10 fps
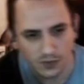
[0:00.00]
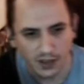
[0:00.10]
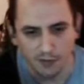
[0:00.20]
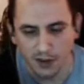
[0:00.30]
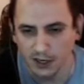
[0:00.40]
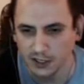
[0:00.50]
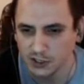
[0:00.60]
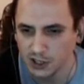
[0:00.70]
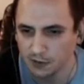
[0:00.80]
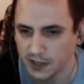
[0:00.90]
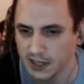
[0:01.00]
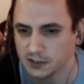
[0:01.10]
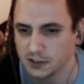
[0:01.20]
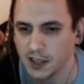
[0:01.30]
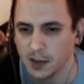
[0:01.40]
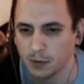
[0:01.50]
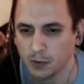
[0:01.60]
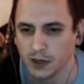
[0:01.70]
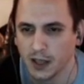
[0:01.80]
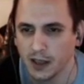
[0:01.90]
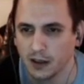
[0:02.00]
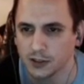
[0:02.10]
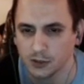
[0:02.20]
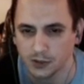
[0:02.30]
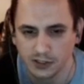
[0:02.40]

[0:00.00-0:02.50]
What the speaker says: Haven't gotten into shovel canceling yet, but we're going to show an